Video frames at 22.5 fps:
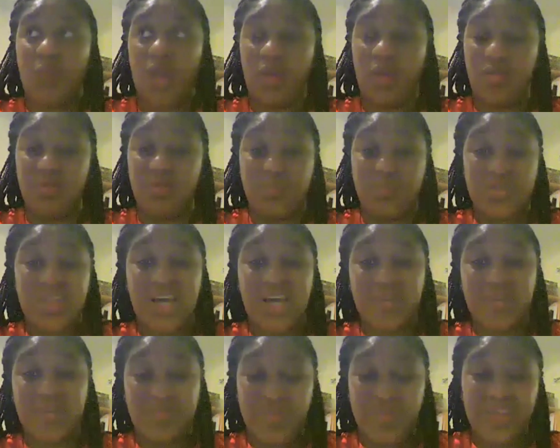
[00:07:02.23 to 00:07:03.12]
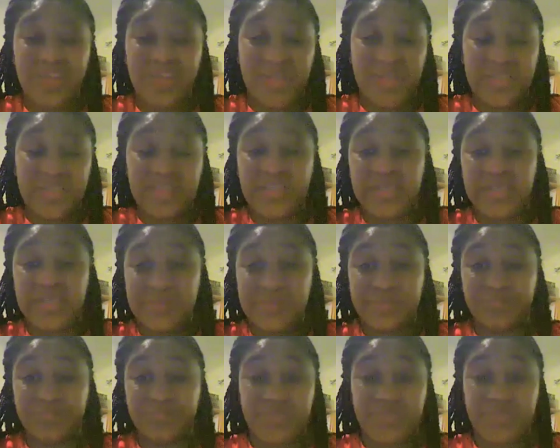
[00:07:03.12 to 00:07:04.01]
He start parent
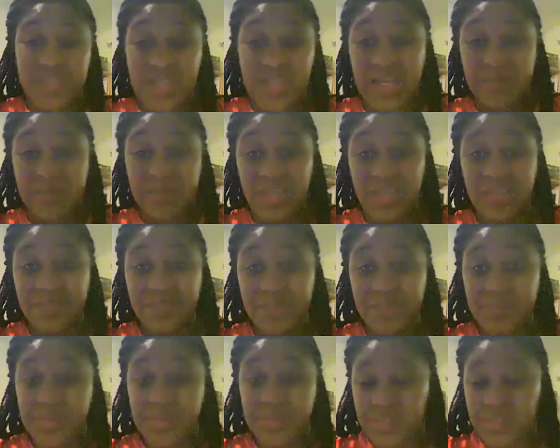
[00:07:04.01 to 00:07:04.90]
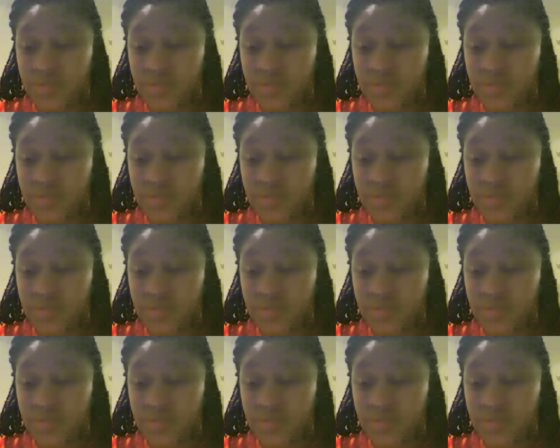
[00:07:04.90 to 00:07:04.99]
and start behave himself